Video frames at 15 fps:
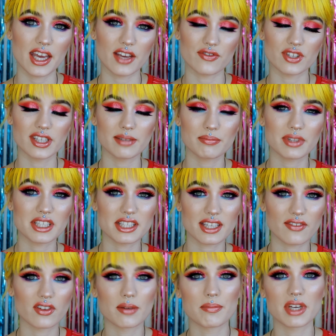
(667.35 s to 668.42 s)
If you did, please
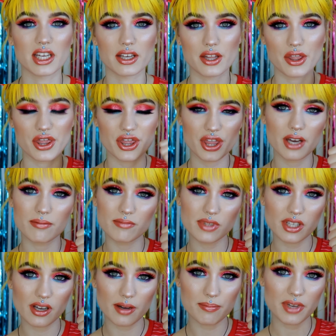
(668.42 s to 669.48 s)
give it a big
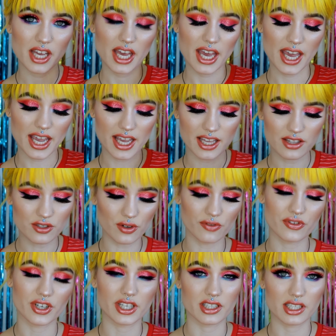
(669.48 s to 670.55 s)
thumbs up, and
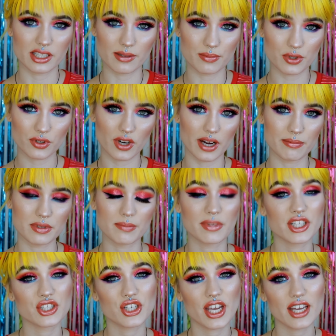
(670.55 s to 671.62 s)
don't forget to subscribe to
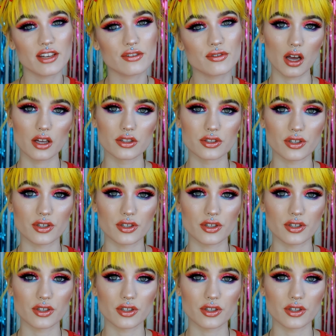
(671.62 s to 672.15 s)
my channel.